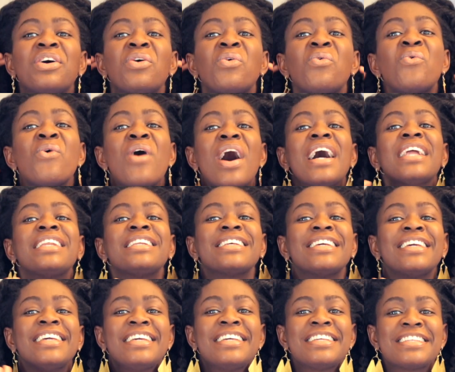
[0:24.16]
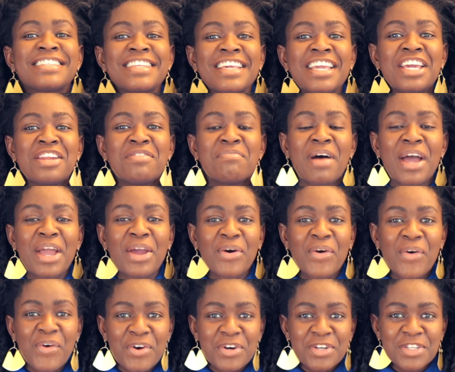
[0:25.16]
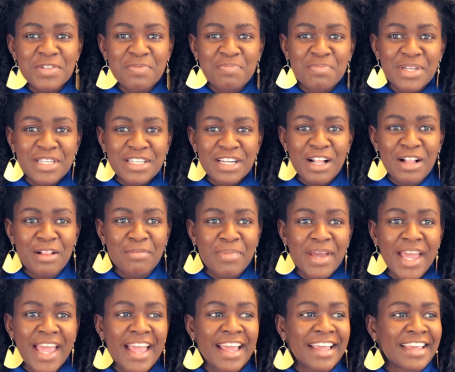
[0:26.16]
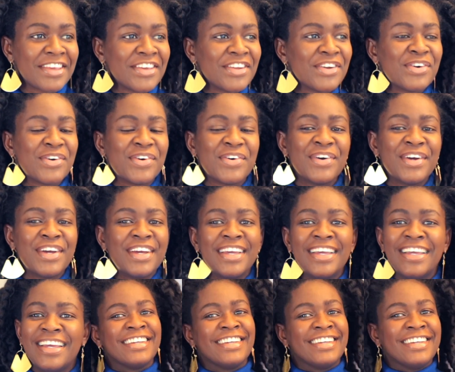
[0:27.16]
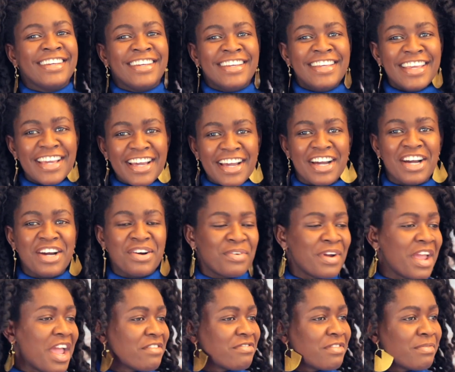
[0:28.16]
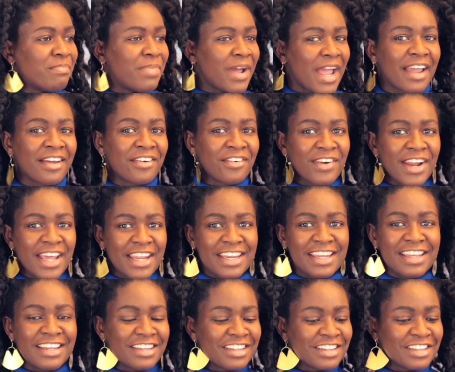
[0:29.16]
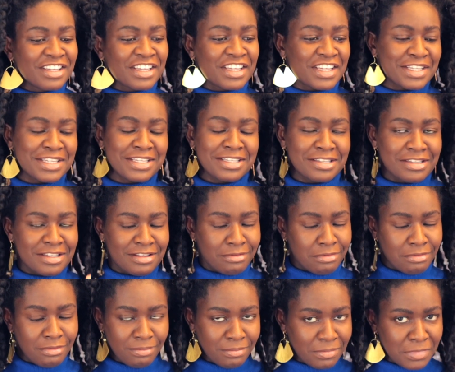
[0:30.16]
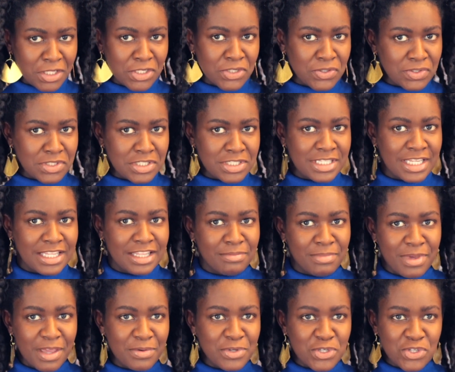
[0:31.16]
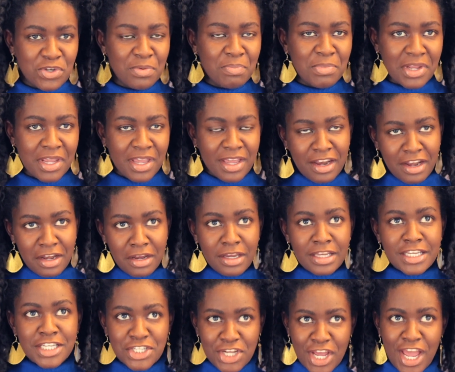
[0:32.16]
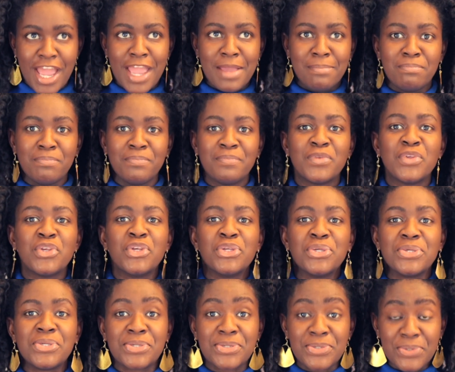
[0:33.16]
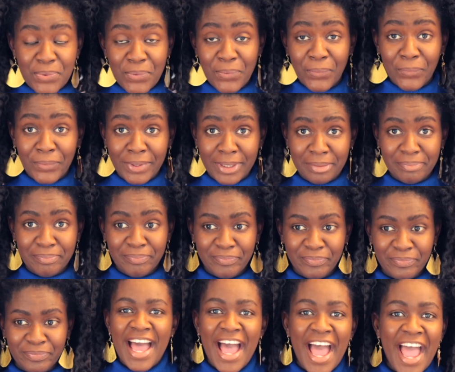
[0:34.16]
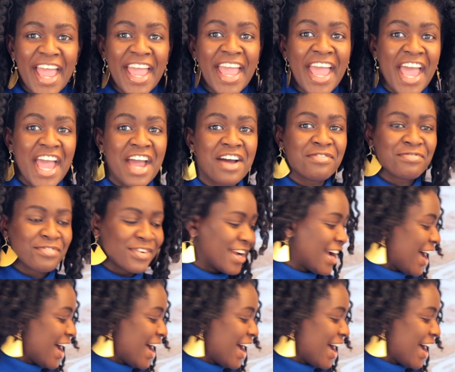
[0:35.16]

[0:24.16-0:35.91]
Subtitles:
What is in my hospital bag, you know? Yeah, we have a bag ready because the doctor said the baby should be here anytime soon. I have